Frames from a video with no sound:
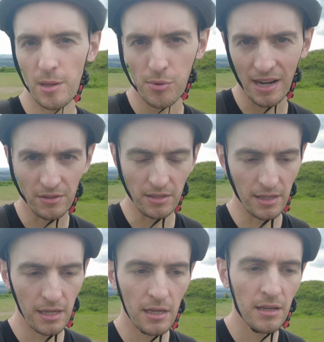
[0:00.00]
on the present.
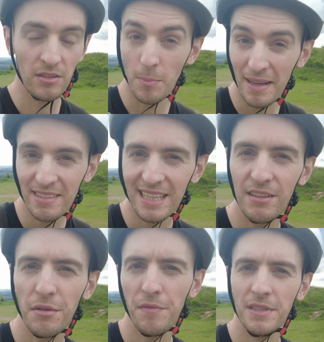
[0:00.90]
So basically
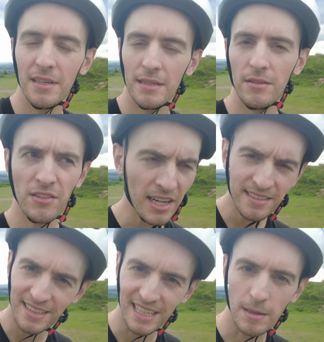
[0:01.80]
something that
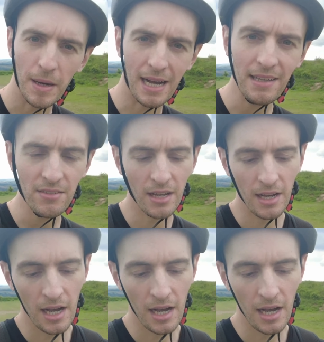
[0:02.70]
started in the past,